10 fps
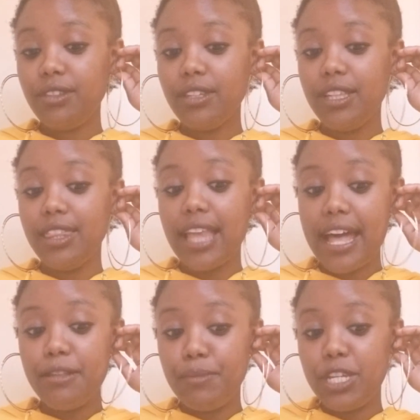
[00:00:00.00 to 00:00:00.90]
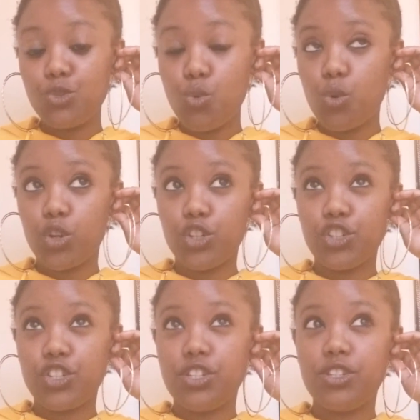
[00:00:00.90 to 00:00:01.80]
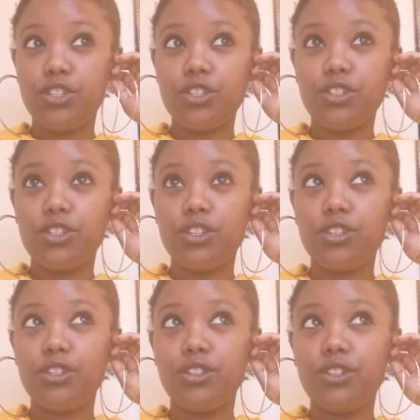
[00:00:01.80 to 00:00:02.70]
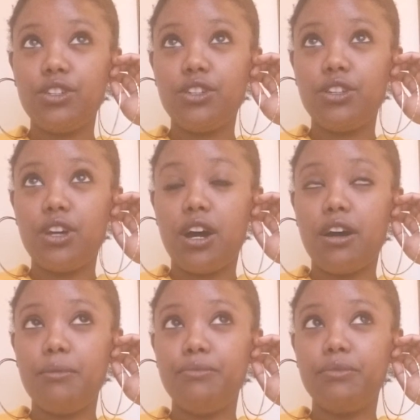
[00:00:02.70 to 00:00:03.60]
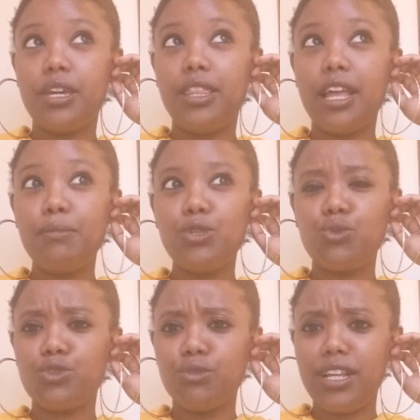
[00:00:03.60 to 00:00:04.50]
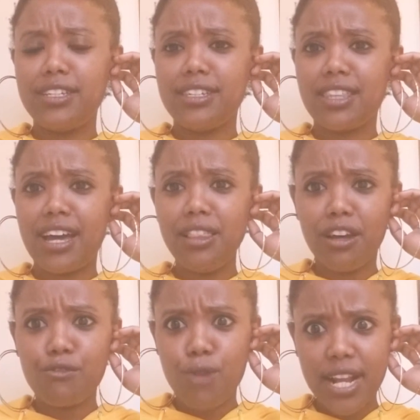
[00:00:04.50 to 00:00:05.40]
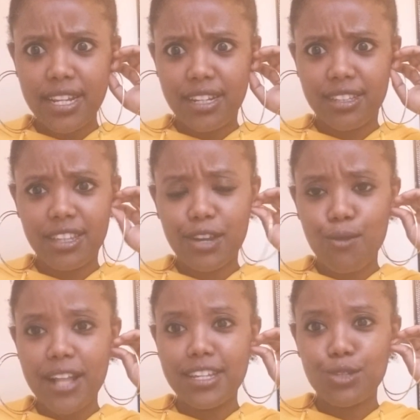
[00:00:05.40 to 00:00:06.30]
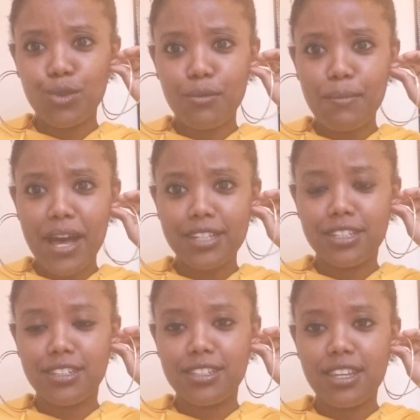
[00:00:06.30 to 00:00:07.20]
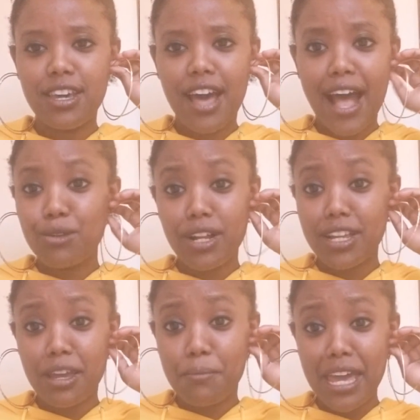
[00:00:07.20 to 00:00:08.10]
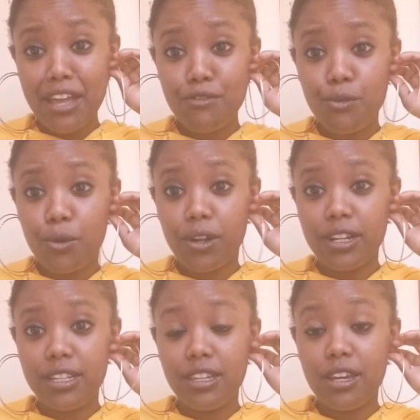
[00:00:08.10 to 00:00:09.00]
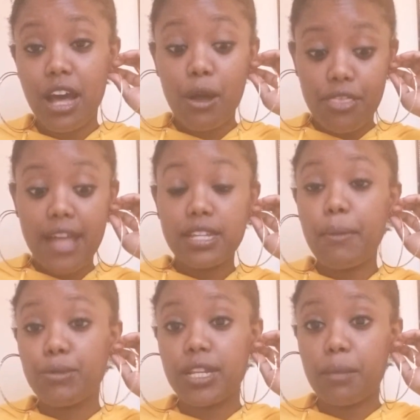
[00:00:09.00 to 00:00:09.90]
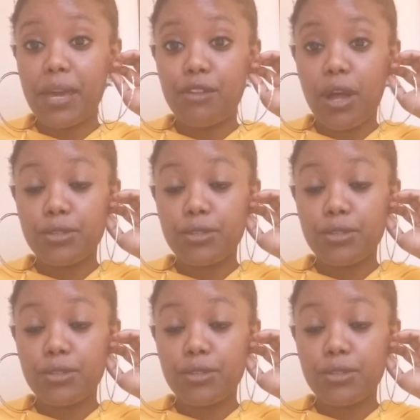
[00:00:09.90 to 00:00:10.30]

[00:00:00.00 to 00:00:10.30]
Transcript: led me towards realizing that I love writing. Like, writing is one of my passions. I don't got to get paid for it. At that time I was getting paid